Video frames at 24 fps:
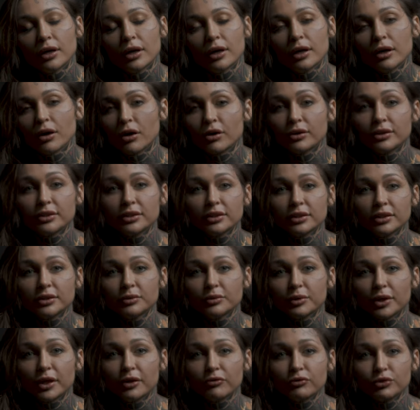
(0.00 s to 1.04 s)

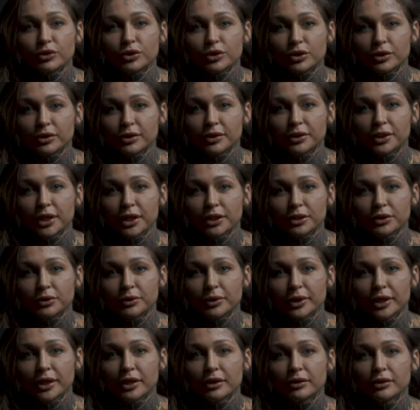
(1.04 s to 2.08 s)
honestly, when I first started
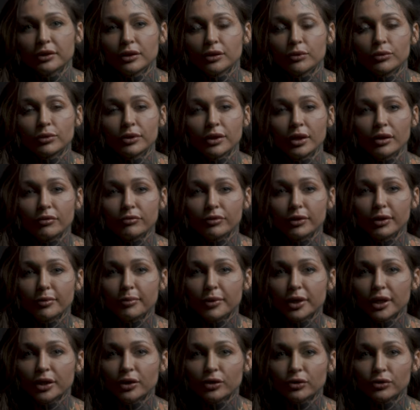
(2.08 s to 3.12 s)
tattooing, there were not very
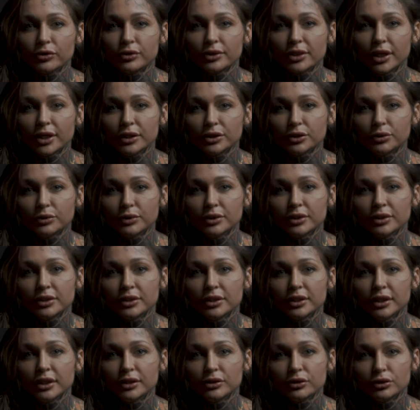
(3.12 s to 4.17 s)
many girl tattooers
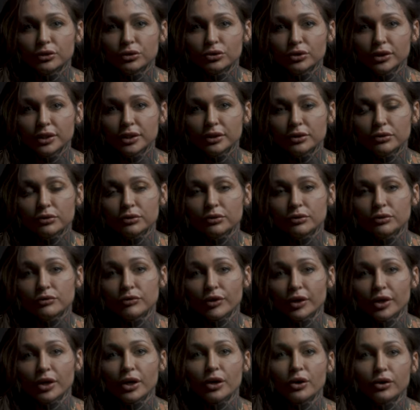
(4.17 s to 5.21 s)
in the industry, so it was
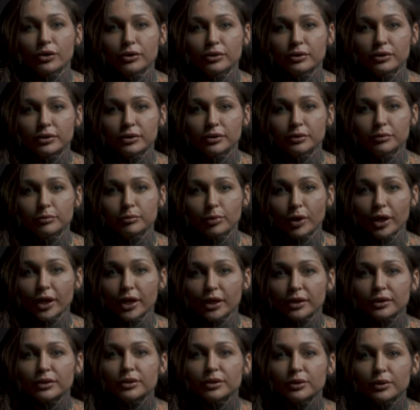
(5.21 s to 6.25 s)
very hard to
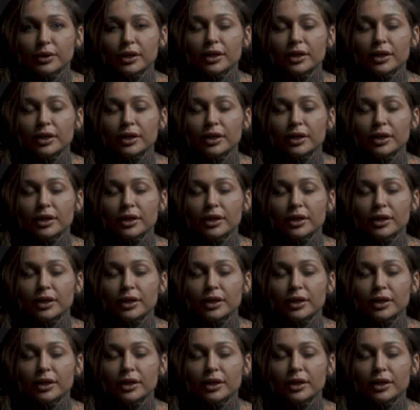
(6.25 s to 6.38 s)
break into